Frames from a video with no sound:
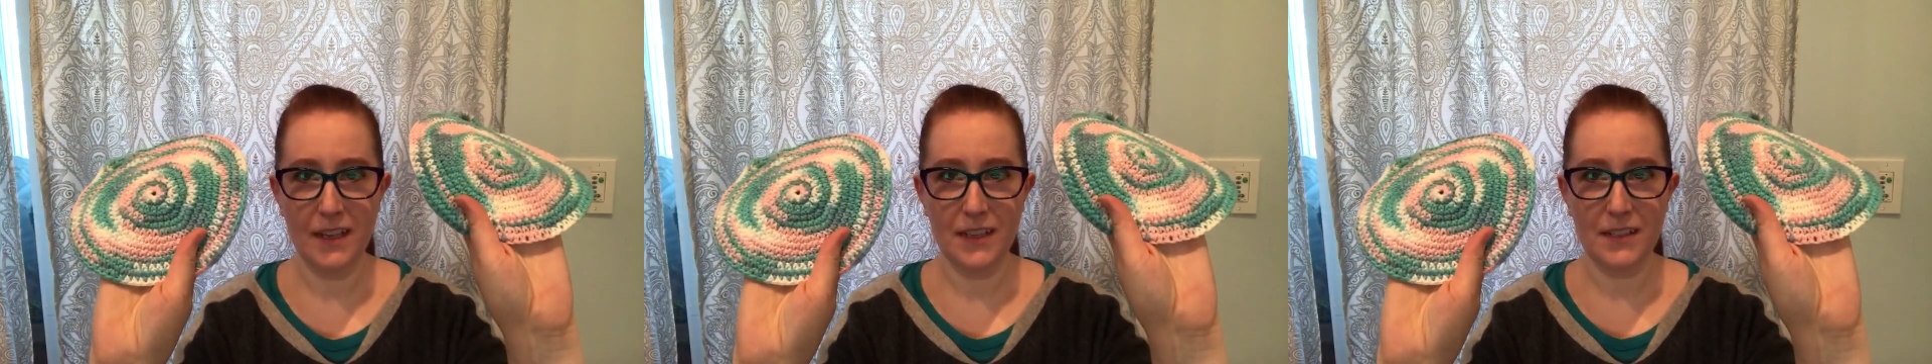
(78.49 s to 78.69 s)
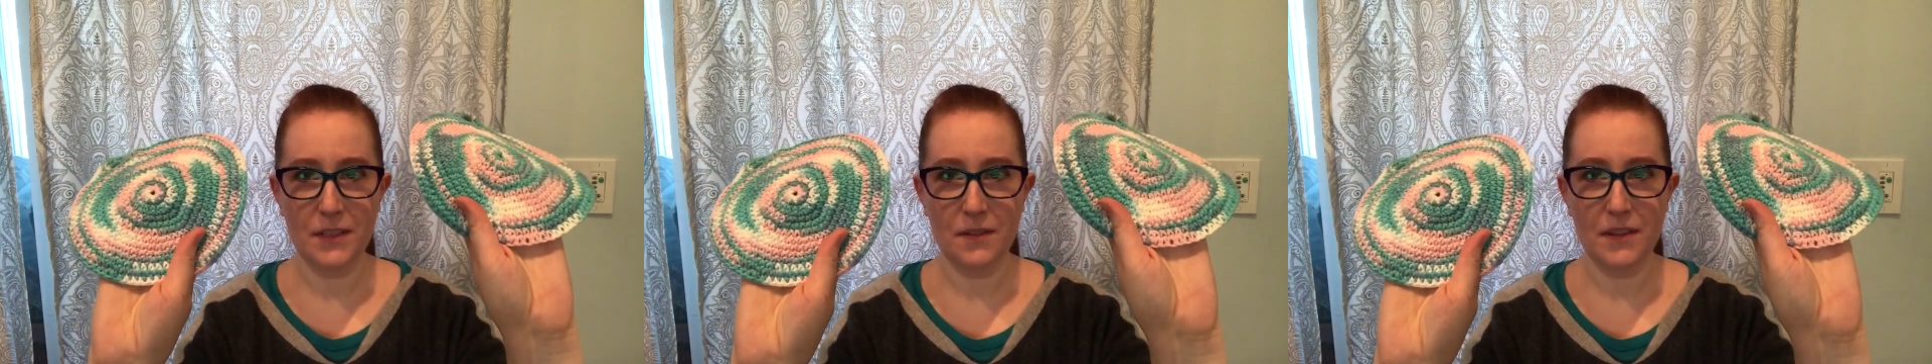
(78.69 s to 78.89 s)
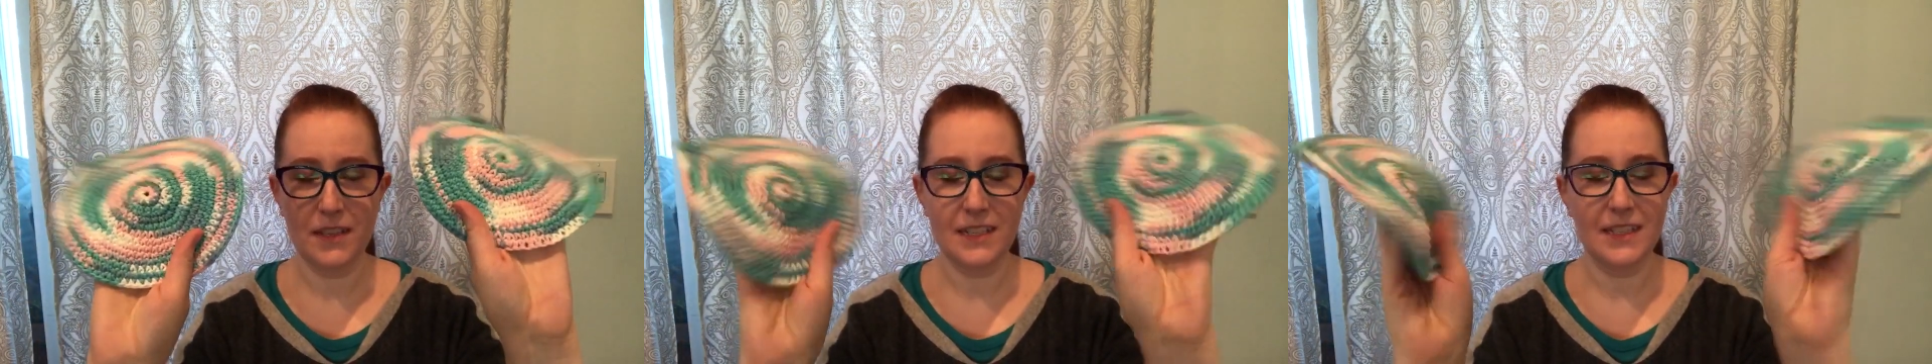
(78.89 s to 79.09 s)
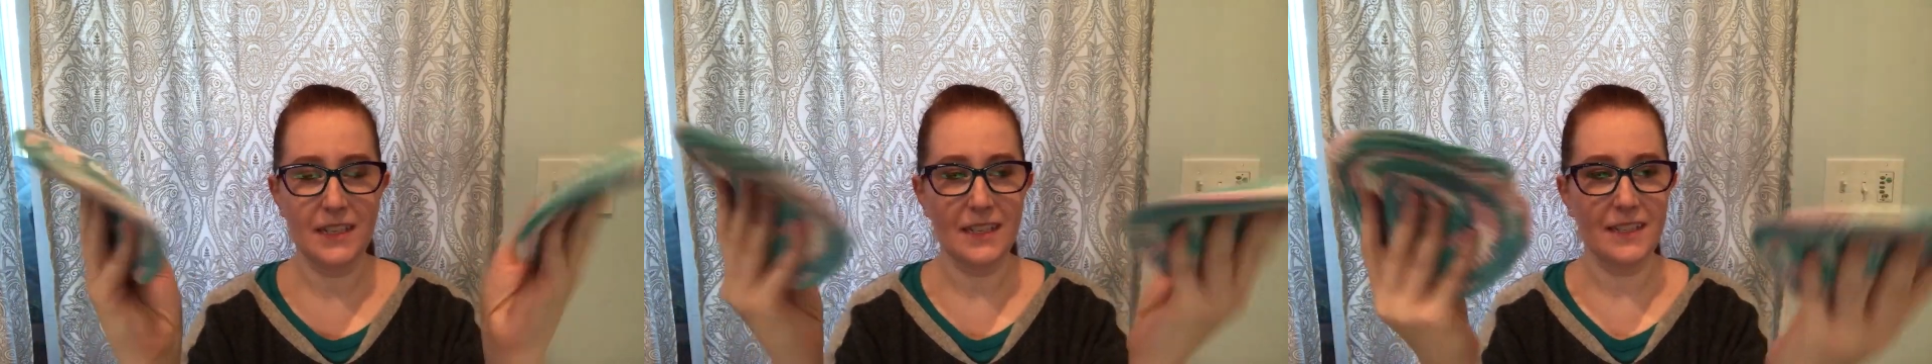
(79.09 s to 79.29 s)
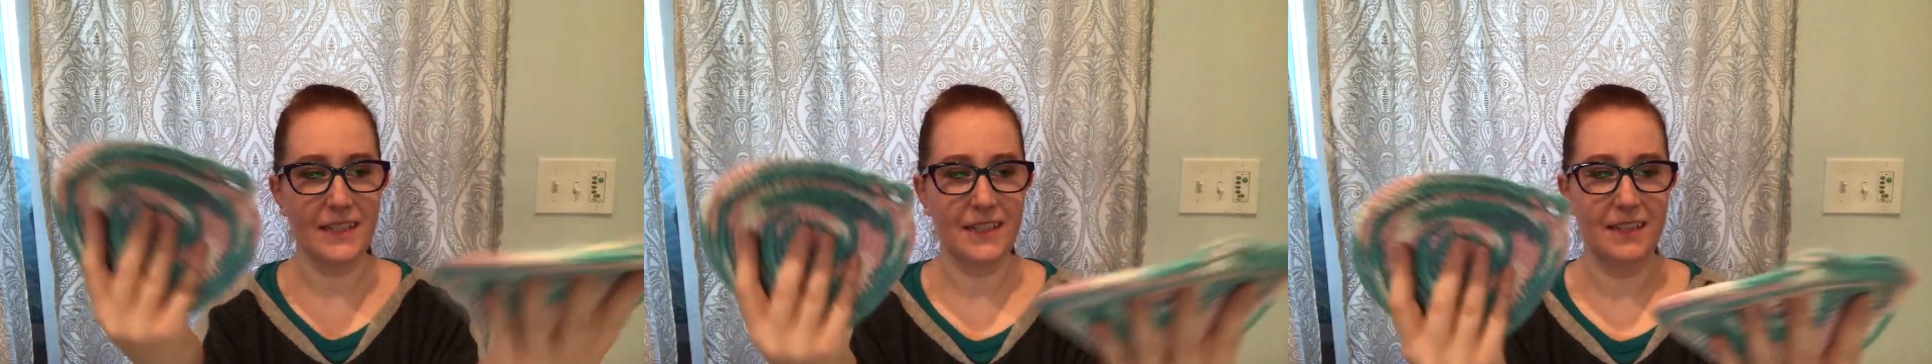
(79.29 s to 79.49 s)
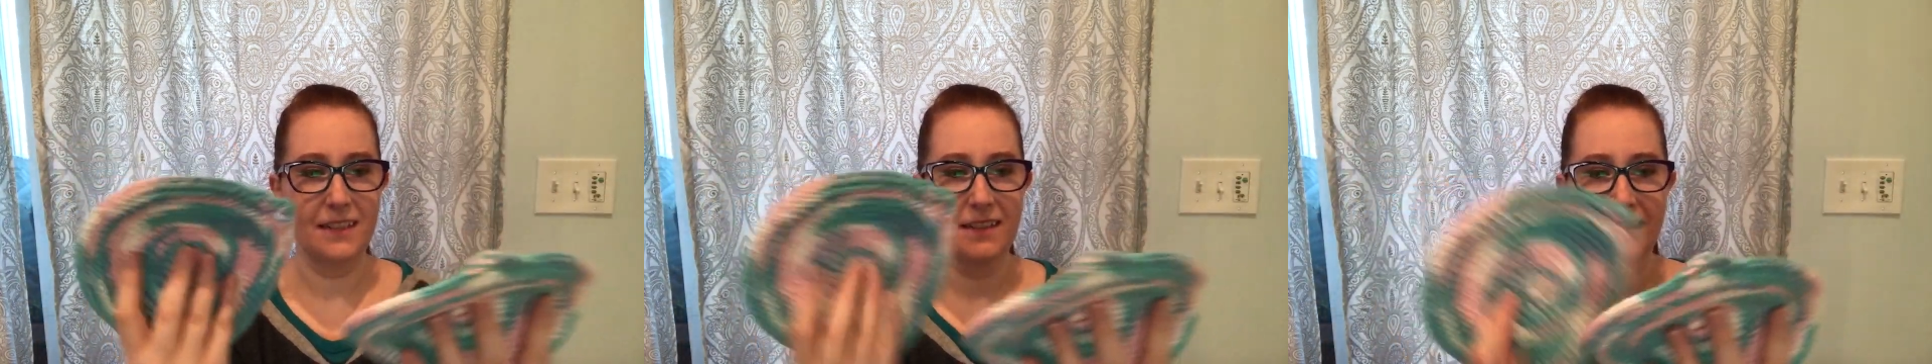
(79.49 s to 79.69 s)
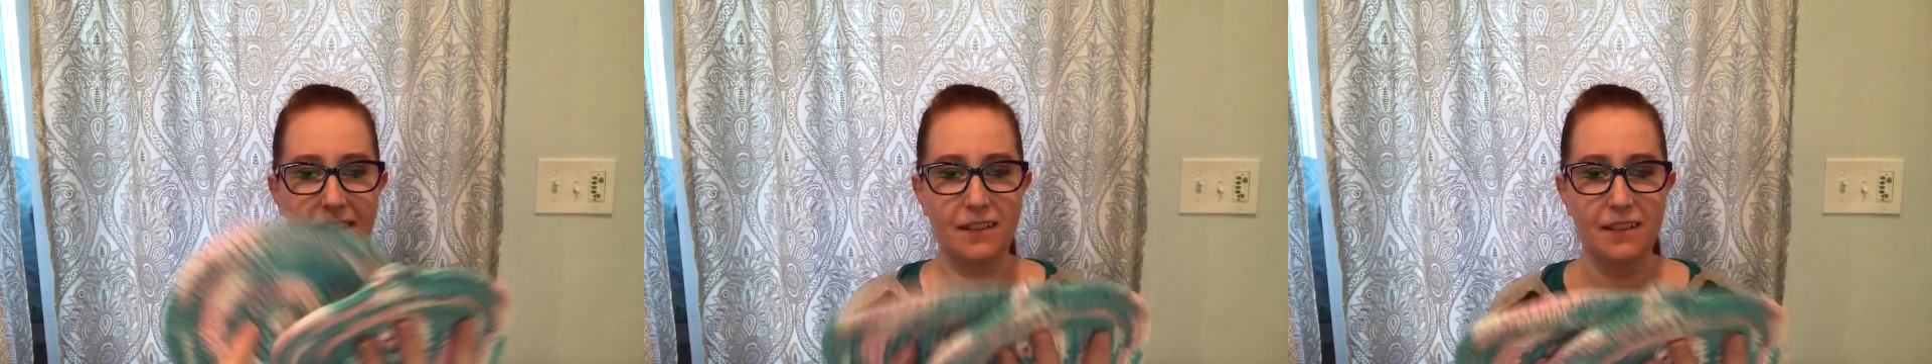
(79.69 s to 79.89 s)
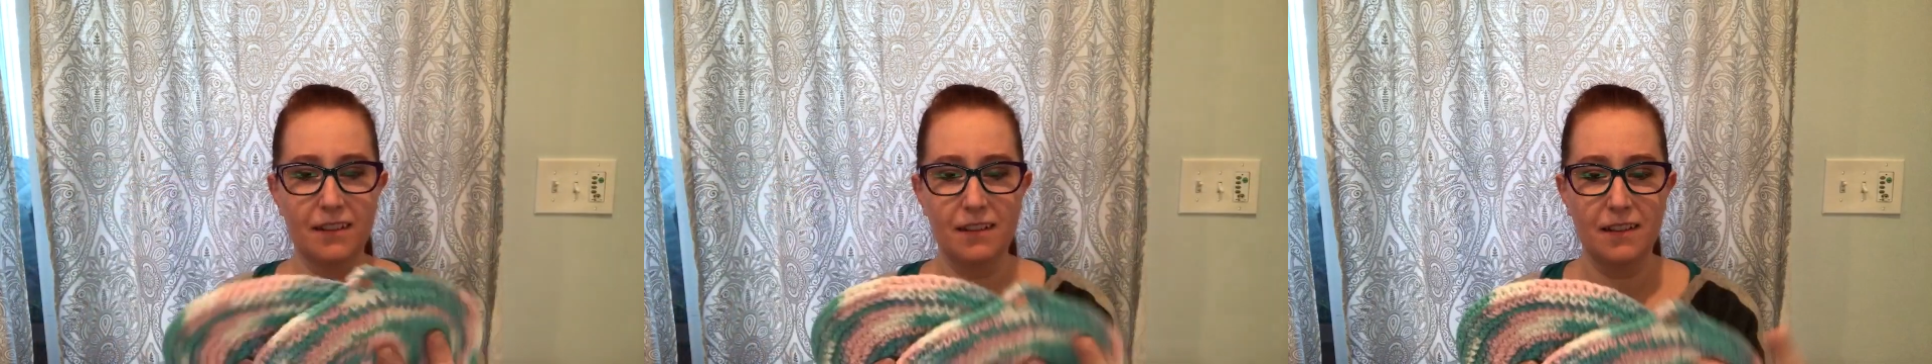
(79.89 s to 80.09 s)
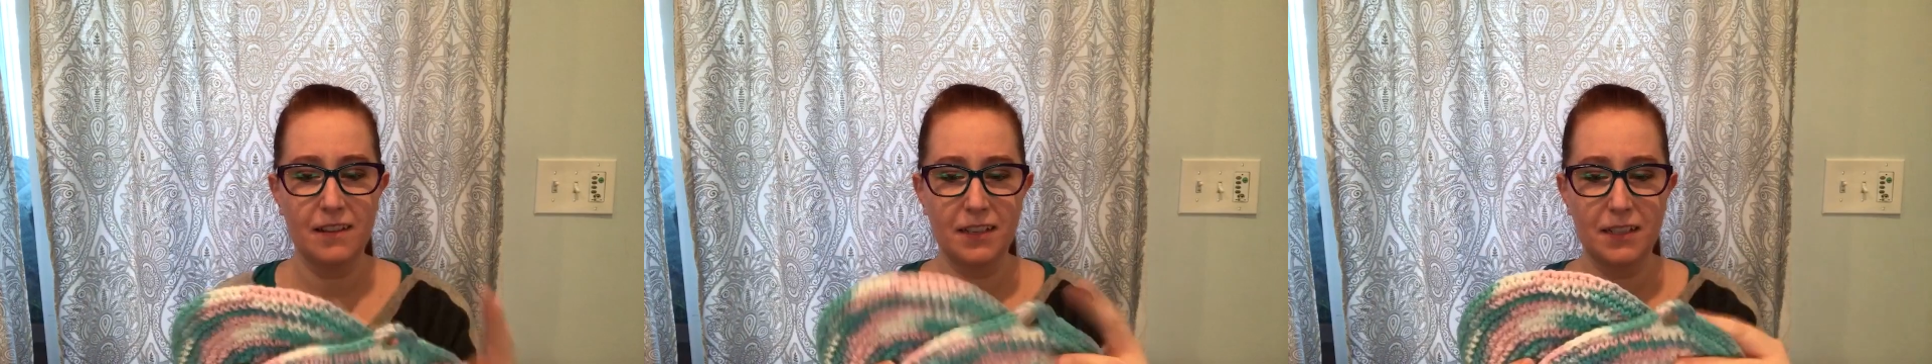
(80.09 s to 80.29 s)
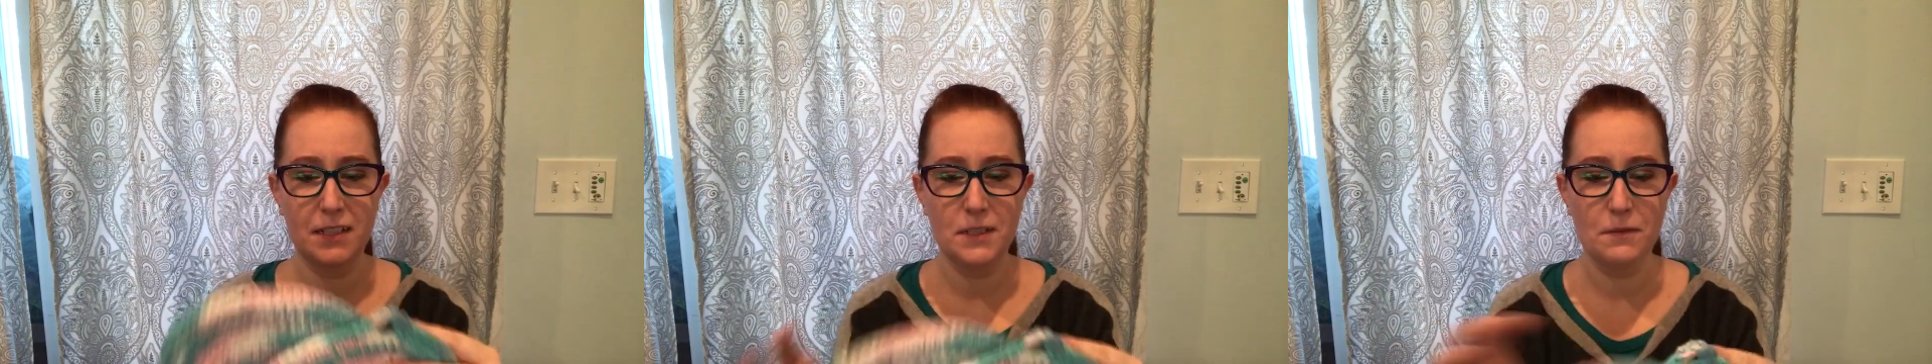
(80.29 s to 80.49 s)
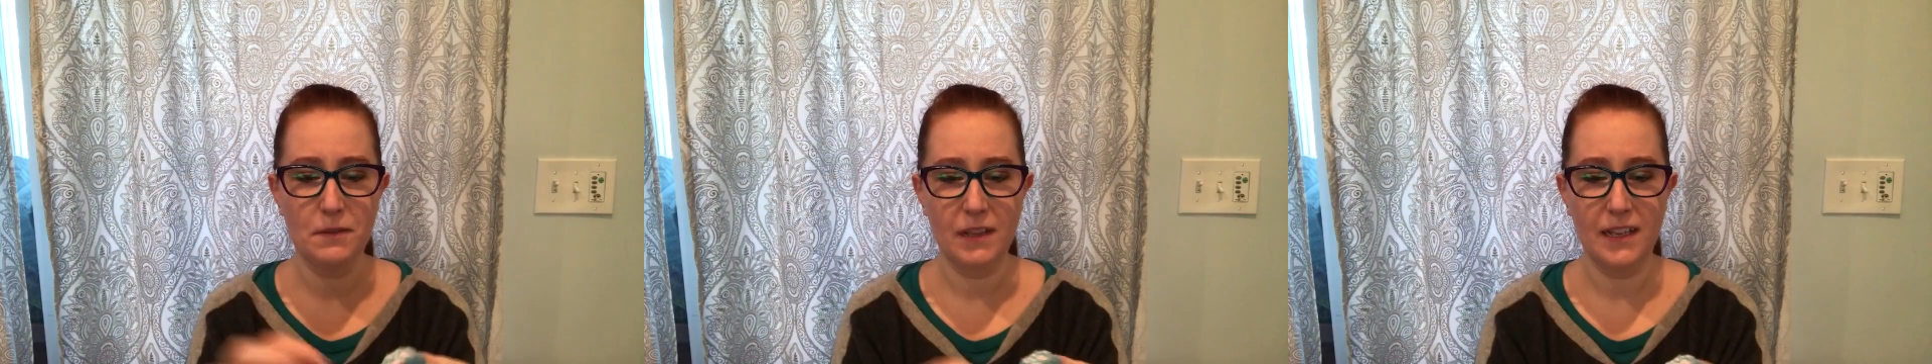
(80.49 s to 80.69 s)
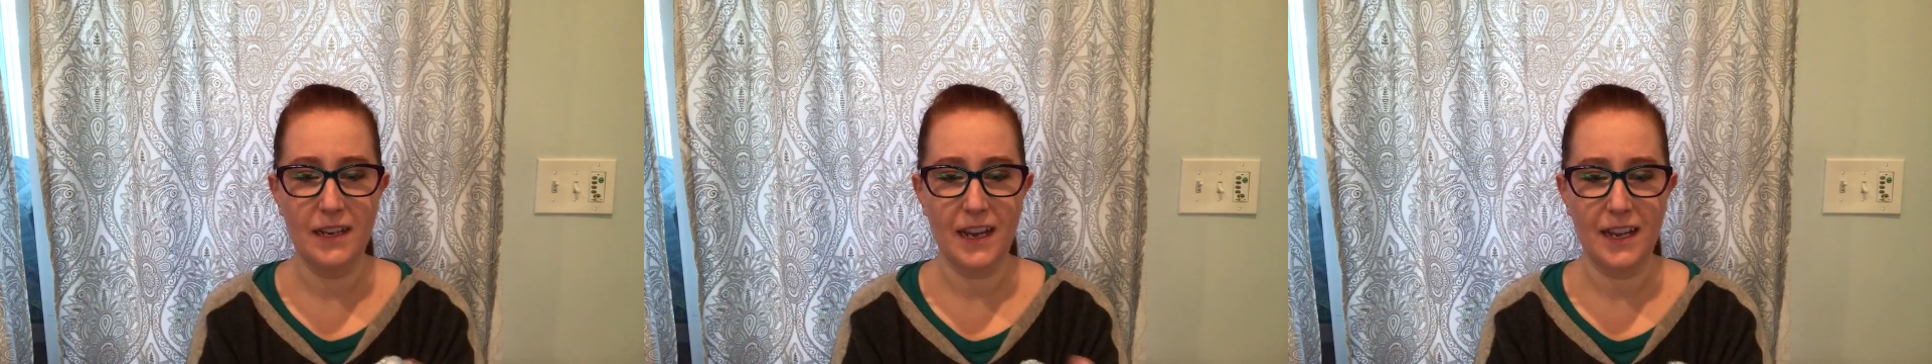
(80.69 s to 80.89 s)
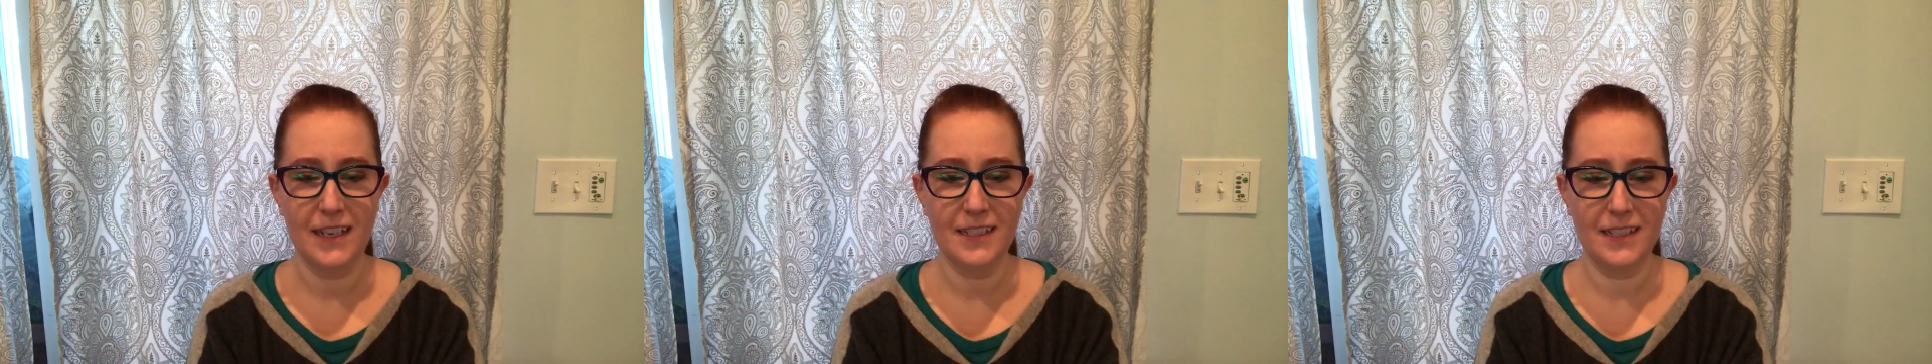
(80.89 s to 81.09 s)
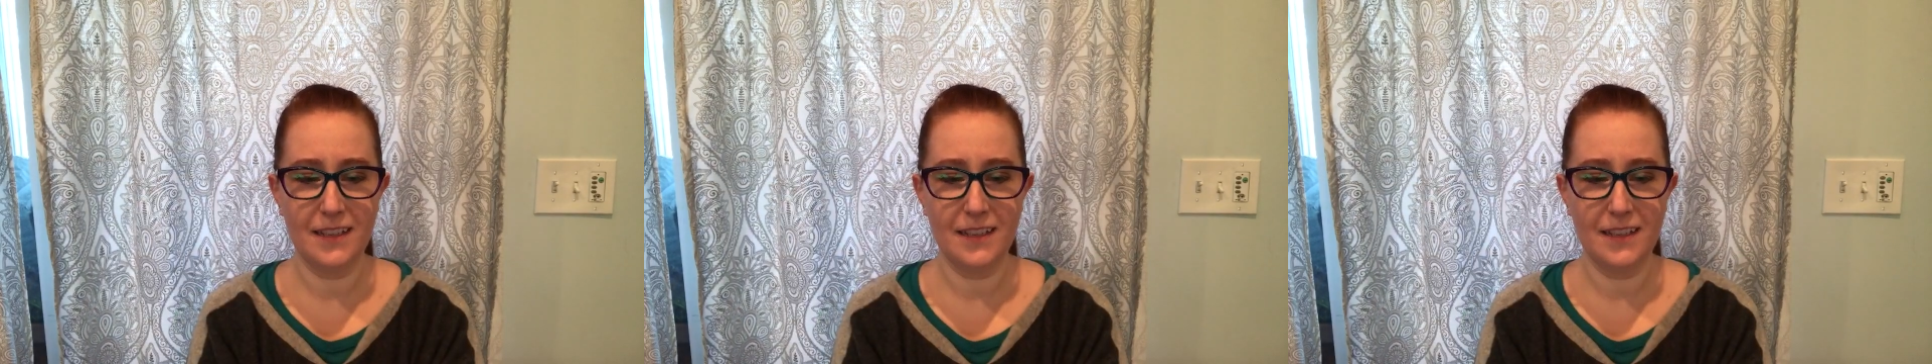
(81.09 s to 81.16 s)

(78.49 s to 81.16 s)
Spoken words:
So this is really nice,